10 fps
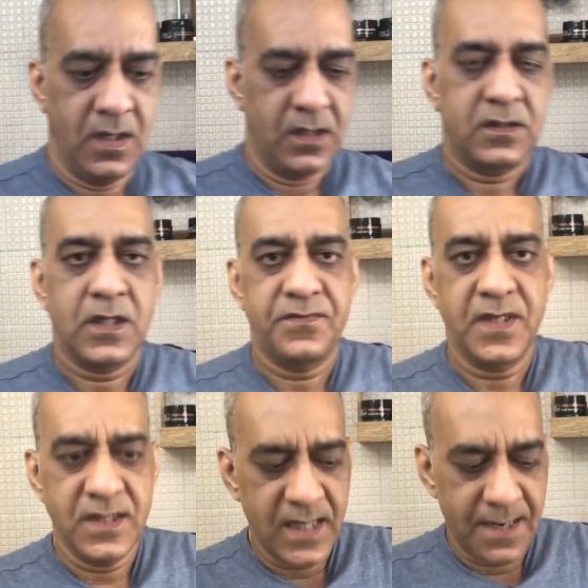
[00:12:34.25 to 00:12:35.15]
so I've
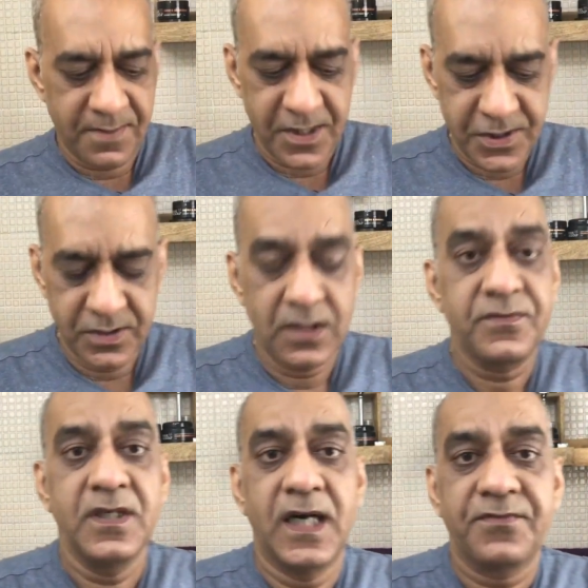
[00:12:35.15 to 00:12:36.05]
done the application of
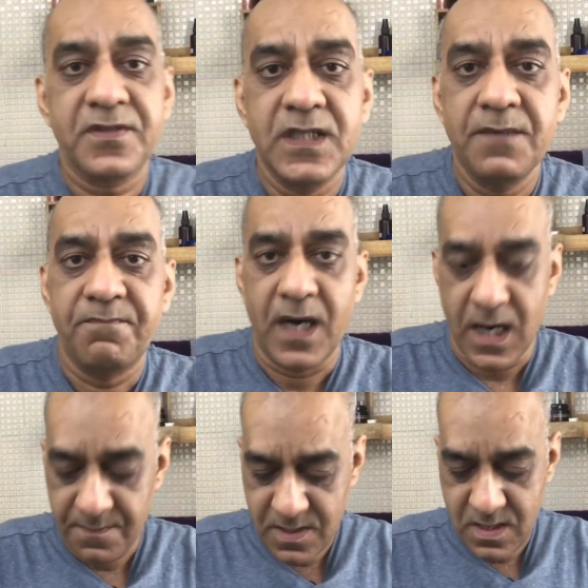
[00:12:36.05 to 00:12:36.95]
the aftershave
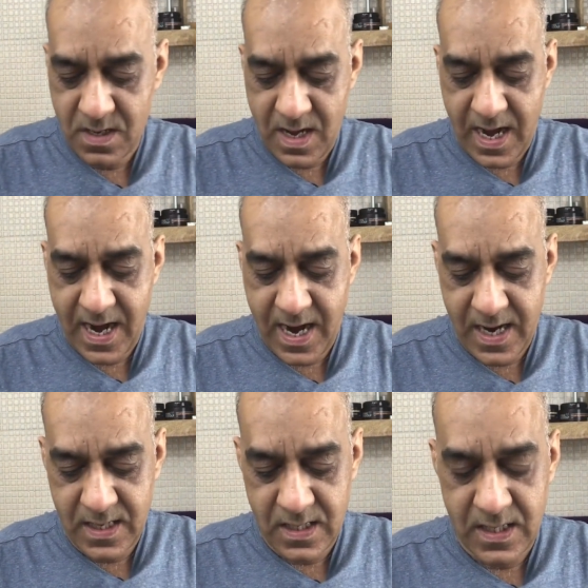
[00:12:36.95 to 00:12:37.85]
balm,
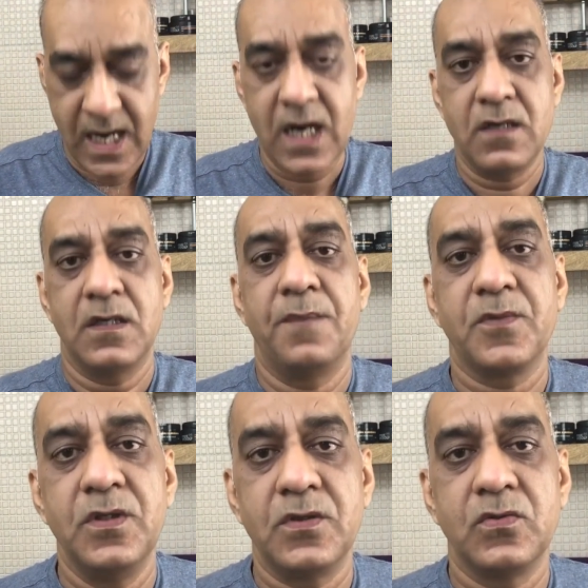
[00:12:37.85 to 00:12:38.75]
and now I'm
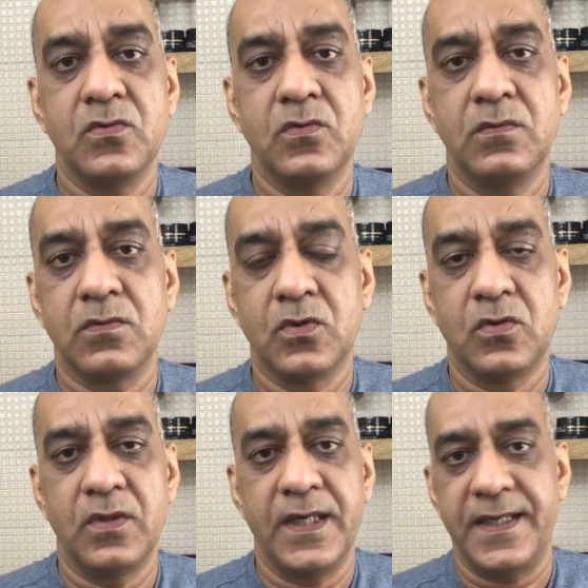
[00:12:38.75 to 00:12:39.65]
going to
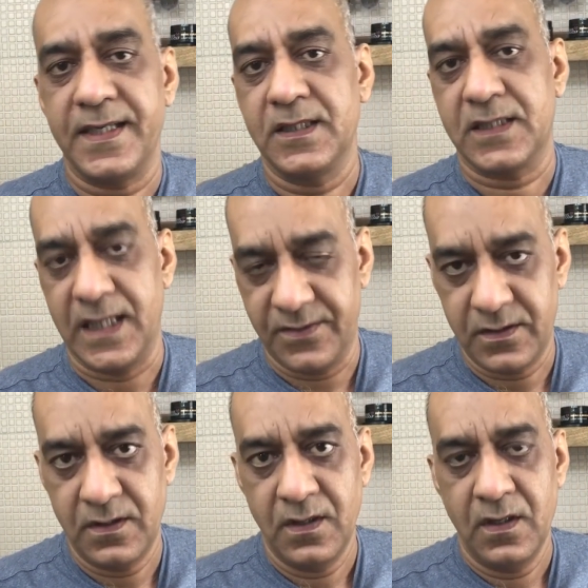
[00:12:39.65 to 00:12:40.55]
go and take a shower,
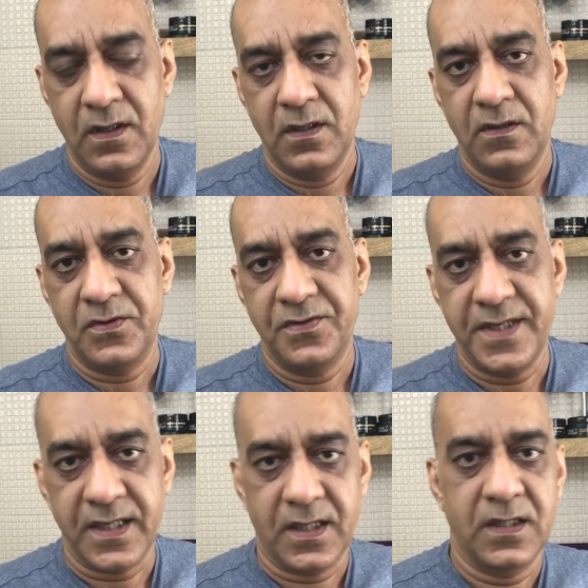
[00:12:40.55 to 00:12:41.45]
which will
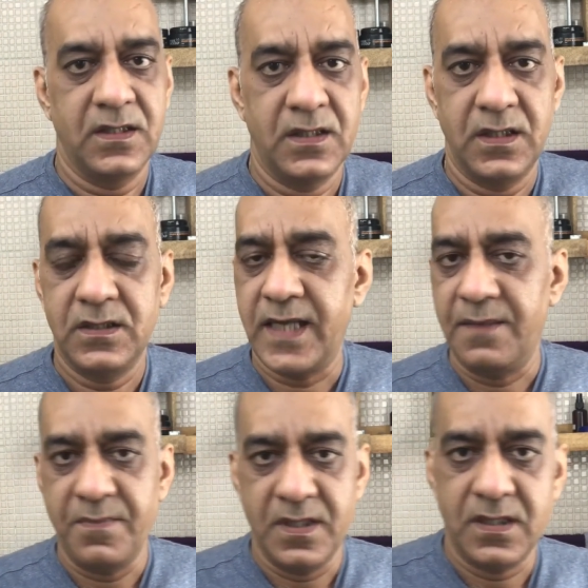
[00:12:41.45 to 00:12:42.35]
take another
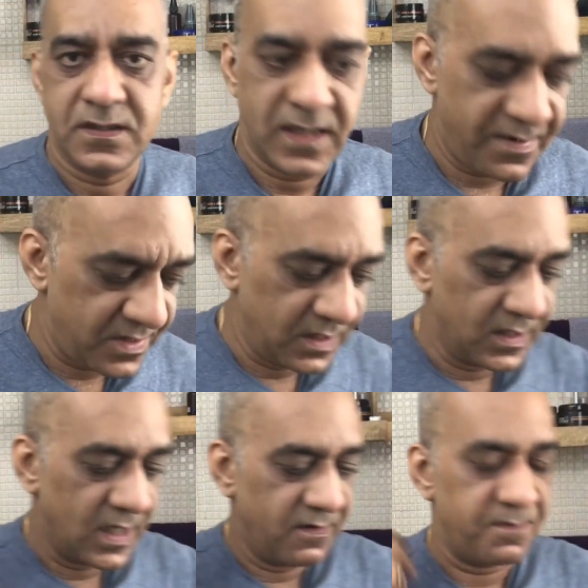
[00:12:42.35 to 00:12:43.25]
10 minutes. Everything
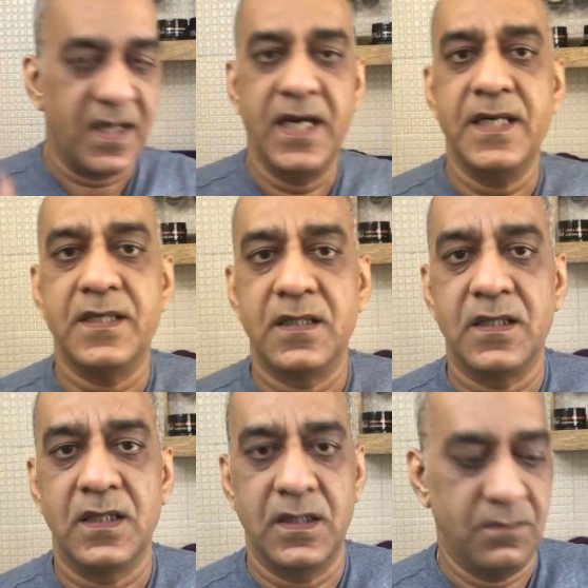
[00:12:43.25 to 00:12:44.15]
that I've applied
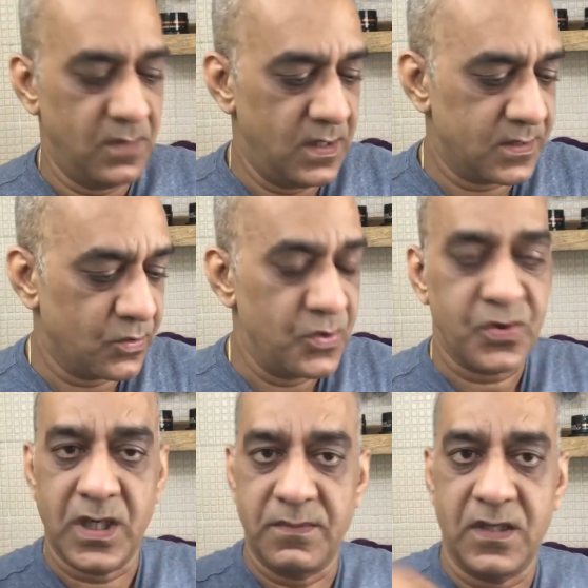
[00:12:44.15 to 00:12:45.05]
is going to
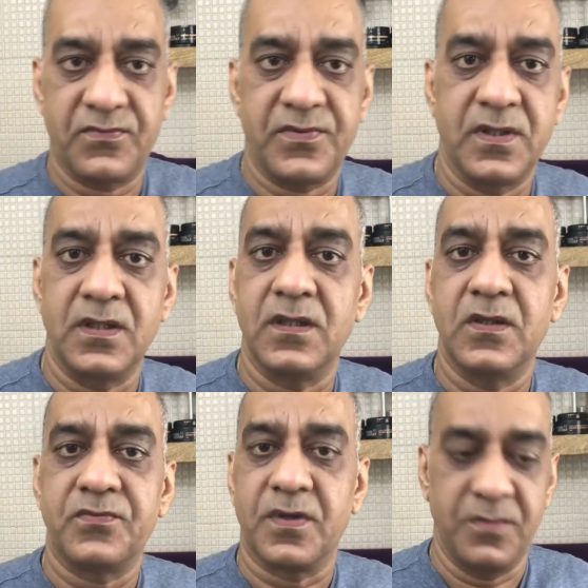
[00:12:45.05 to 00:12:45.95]
come off
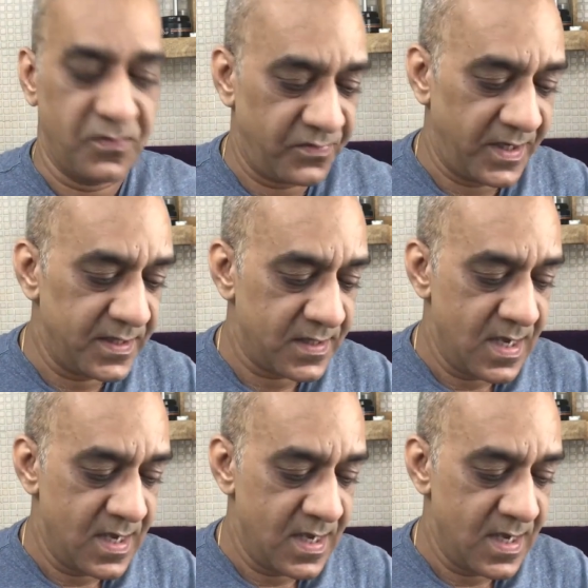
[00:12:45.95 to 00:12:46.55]
from your face.